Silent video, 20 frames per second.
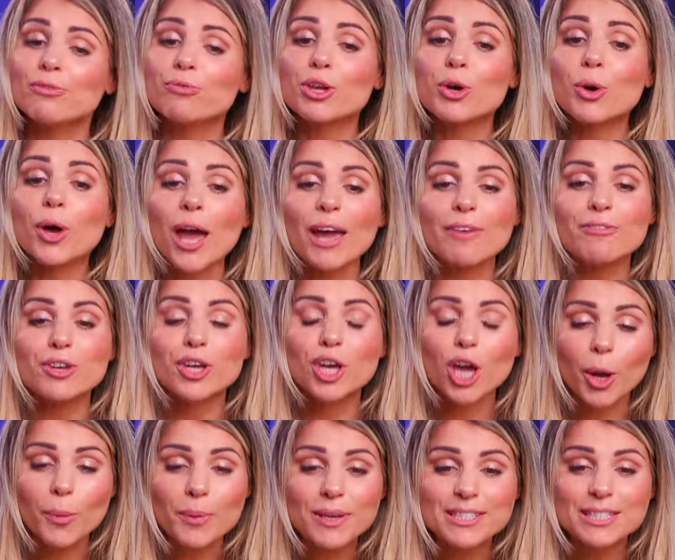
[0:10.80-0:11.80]
you're
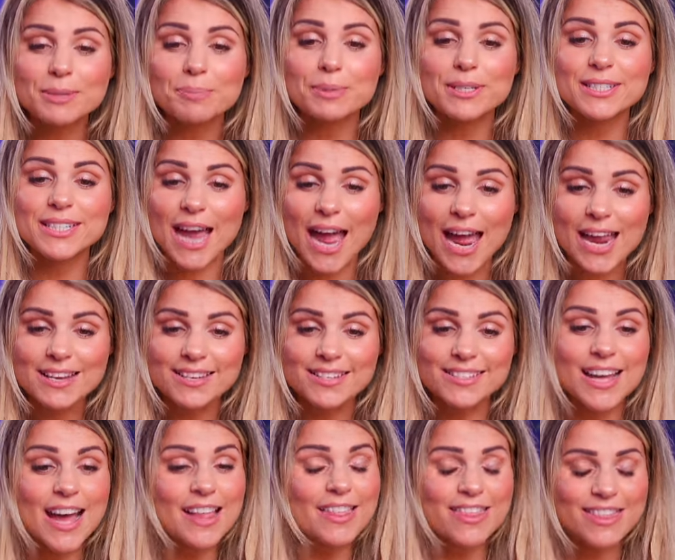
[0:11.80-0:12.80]
going to pretend
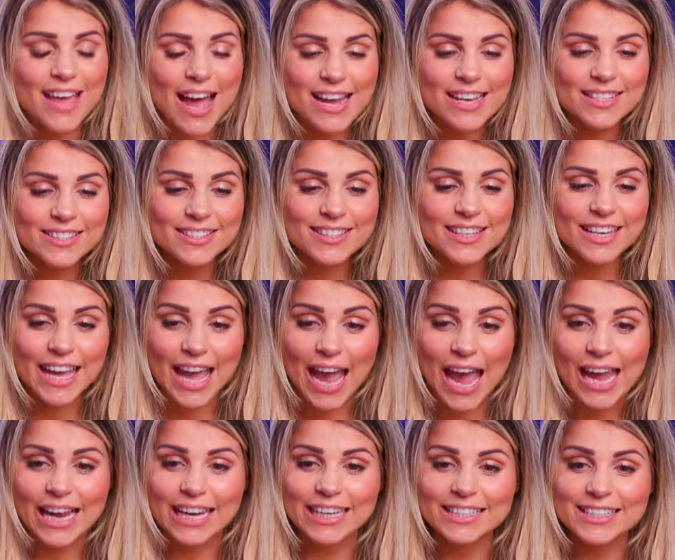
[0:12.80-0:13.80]
that that isn't the
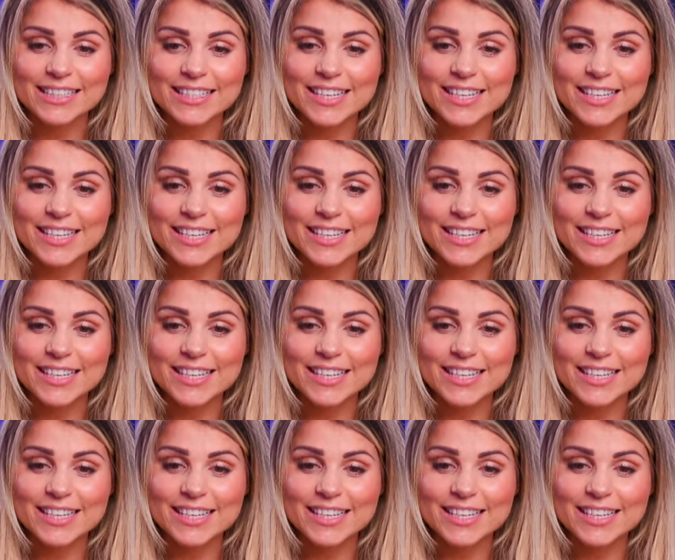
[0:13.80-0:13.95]
case,